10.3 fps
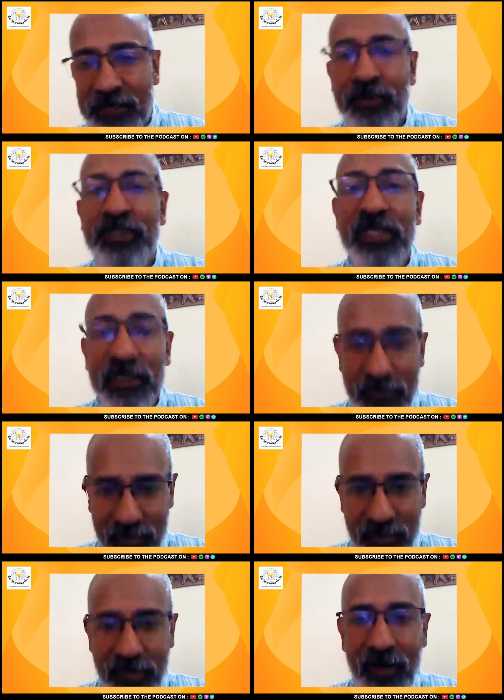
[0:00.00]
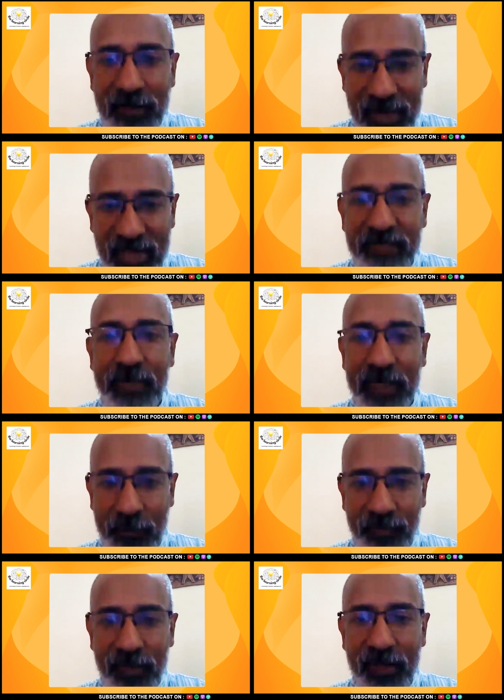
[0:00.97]
more exposure
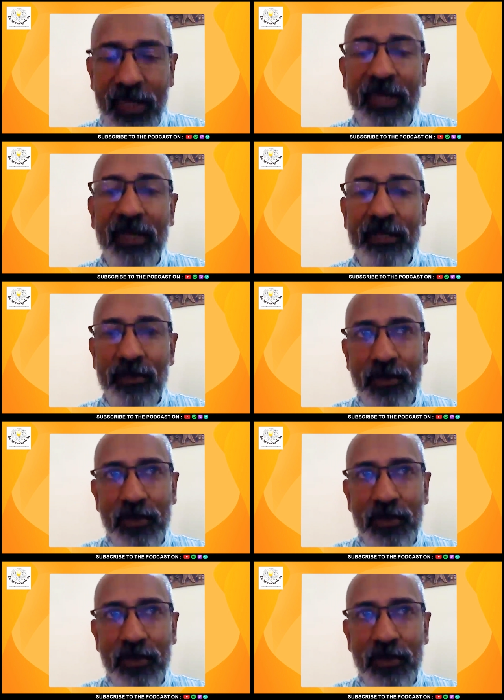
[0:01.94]
on that aspect.